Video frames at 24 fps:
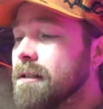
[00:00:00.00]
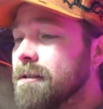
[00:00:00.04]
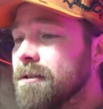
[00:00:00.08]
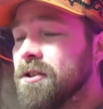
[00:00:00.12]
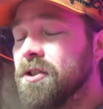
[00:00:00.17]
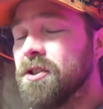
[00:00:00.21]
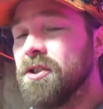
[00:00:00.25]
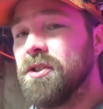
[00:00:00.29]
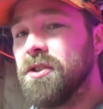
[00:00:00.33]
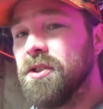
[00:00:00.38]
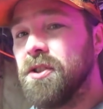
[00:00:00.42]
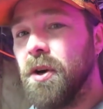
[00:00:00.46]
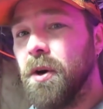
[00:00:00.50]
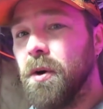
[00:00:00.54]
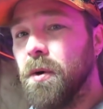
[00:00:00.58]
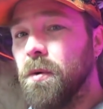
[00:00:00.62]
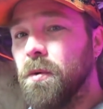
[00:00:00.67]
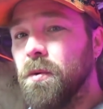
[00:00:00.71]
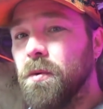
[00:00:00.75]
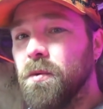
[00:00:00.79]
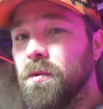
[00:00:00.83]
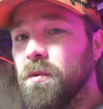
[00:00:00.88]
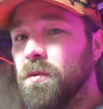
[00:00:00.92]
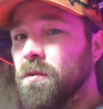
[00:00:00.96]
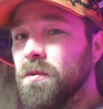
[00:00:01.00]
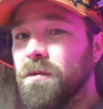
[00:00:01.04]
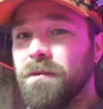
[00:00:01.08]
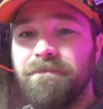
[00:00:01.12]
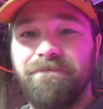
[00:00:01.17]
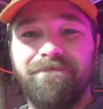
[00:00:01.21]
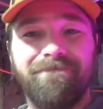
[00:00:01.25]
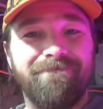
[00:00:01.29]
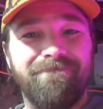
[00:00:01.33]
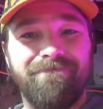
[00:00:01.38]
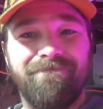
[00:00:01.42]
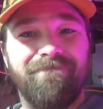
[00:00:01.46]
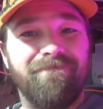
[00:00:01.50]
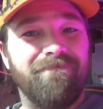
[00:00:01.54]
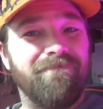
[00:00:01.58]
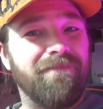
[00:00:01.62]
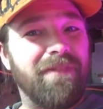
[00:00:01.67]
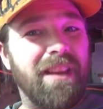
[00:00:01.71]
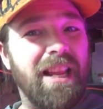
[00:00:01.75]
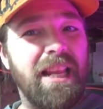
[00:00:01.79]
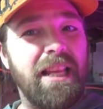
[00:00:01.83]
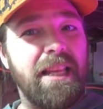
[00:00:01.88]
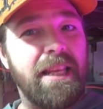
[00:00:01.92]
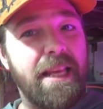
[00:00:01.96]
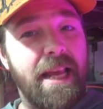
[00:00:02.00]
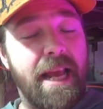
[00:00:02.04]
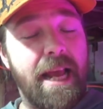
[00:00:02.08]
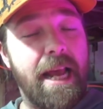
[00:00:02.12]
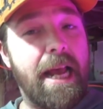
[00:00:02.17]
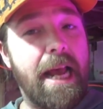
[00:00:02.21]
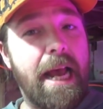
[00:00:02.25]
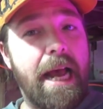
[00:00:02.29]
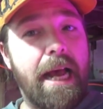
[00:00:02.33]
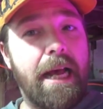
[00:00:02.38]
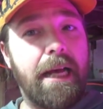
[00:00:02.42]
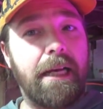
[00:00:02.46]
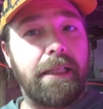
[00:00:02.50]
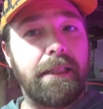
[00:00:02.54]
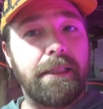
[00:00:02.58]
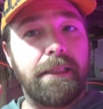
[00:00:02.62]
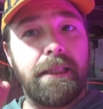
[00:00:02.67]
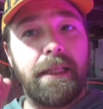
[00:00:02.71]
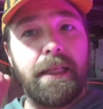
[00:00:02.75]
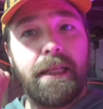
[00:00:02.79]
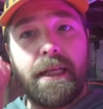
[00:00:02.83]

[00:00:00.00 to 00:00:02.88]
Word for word: So, yeah.